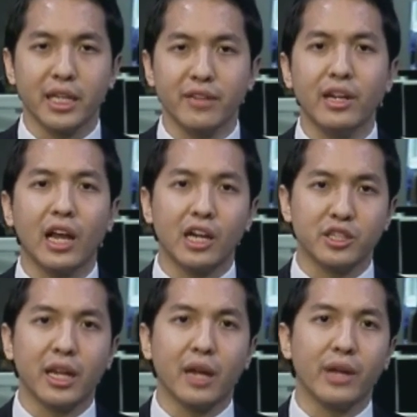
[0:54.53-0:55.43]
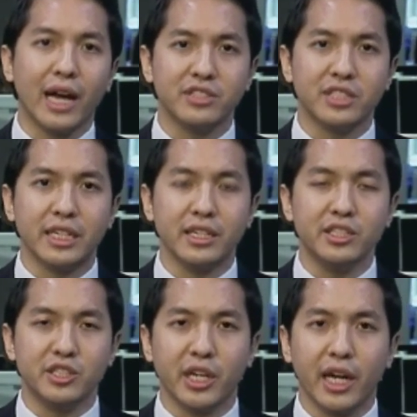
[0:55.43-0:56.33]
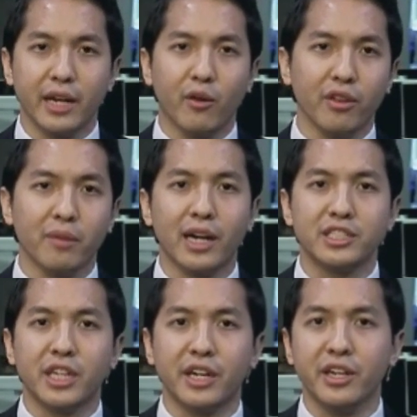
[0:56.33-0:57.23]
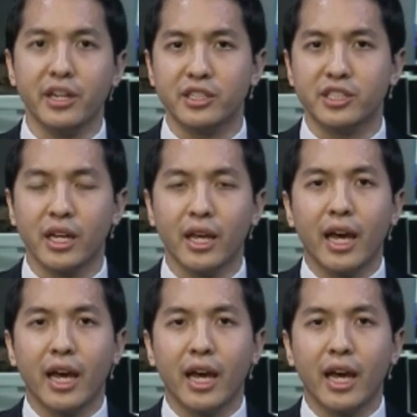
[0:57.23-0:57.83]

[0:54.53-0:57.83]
even larger than we have seen this year and over the past 10 years.